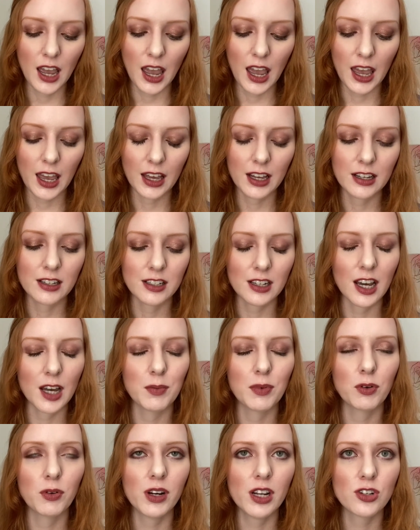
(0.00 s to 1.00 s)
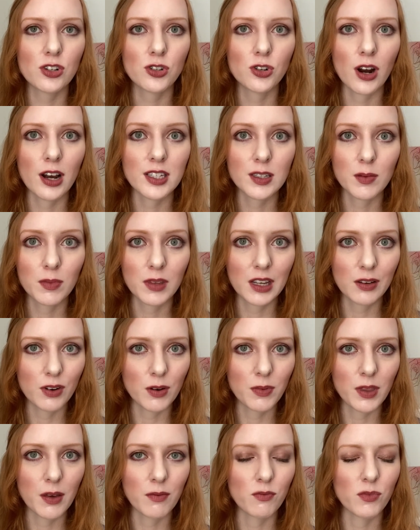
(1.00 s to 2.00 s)
And I've been wanting to try something
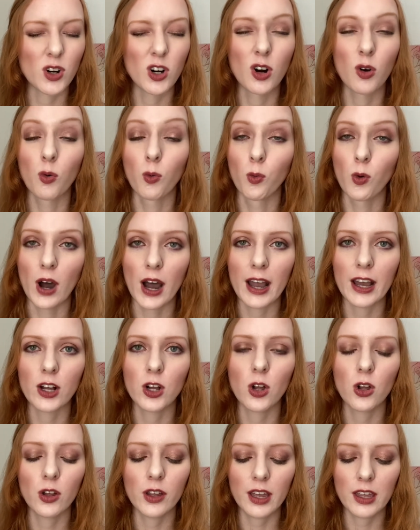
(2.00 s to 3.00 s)
from them for a while,